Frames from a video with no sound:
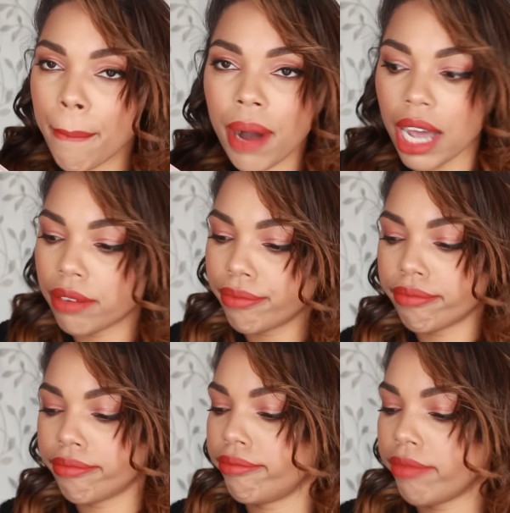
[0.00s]
But
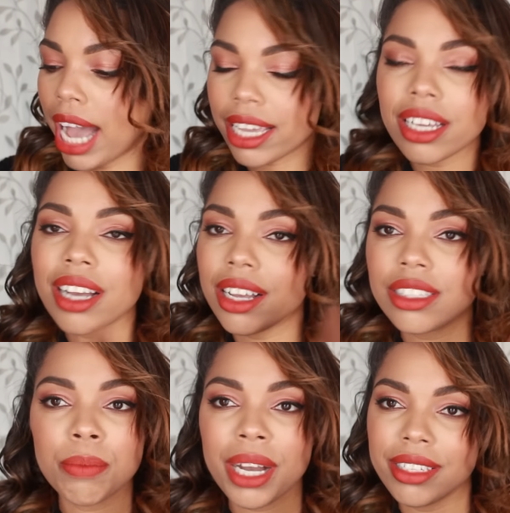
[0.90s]
I can
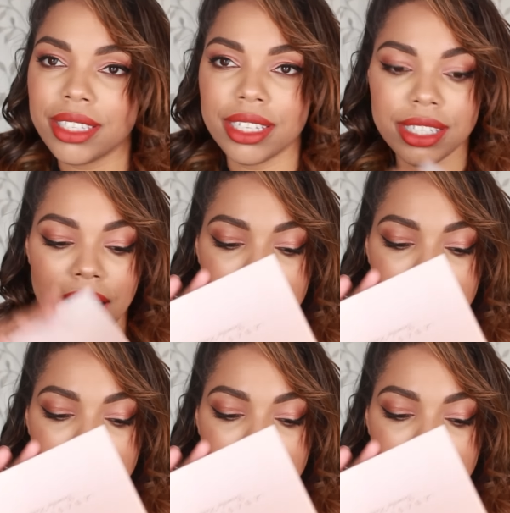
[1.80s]
customize this.